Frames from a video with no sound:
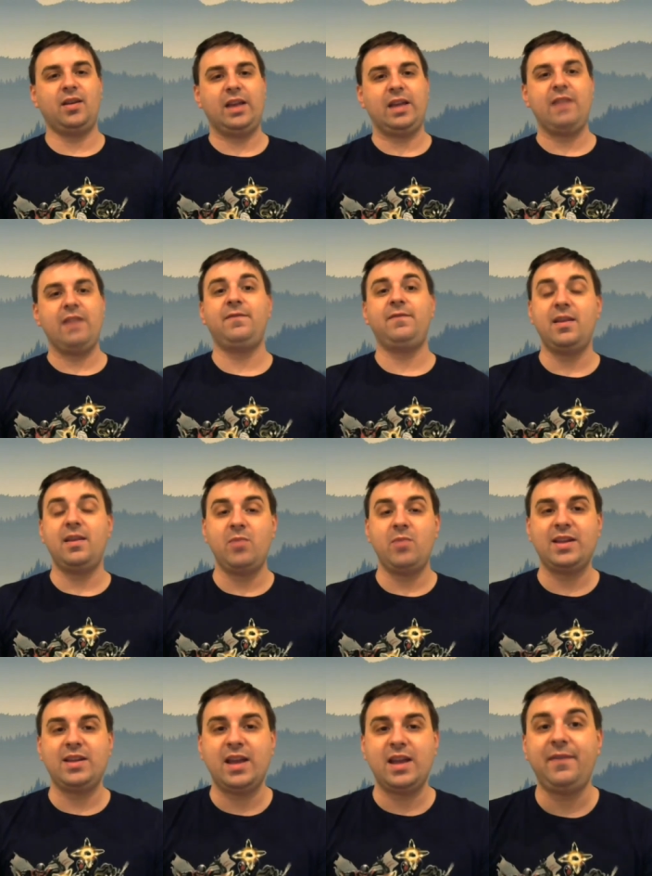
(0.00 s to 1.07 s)
If they
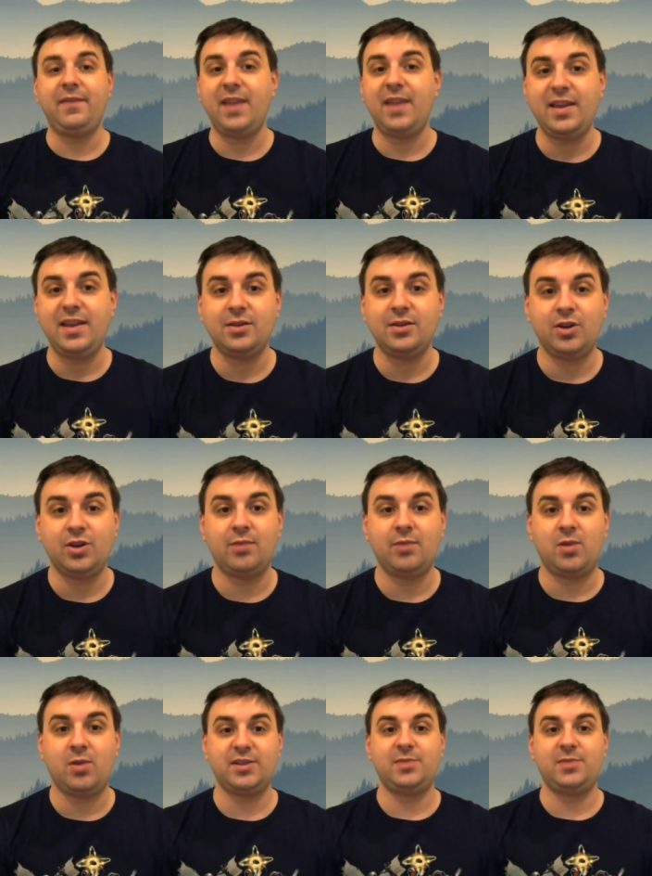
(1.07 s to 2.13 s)
may, if they get John
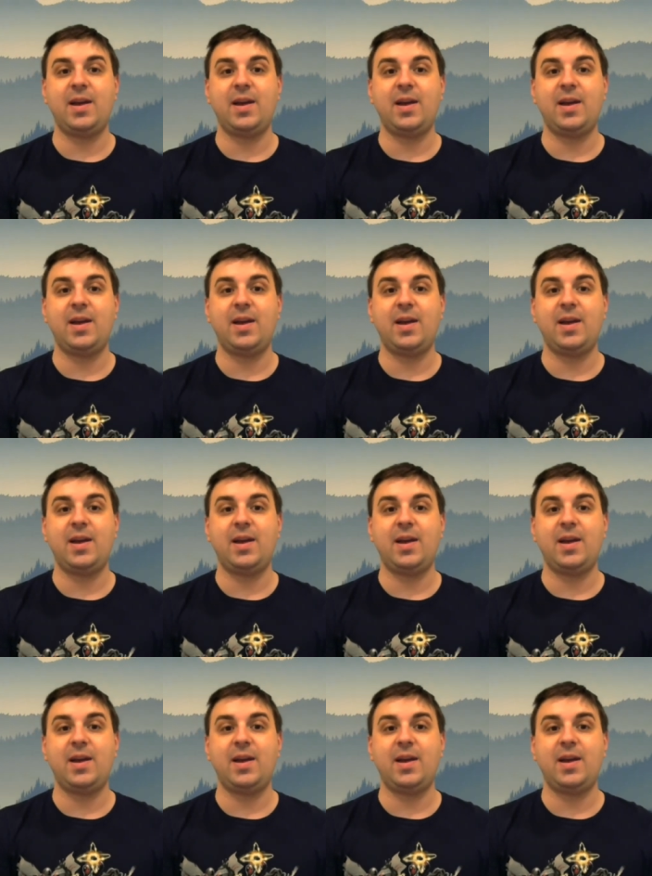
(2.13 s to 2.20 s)
Watts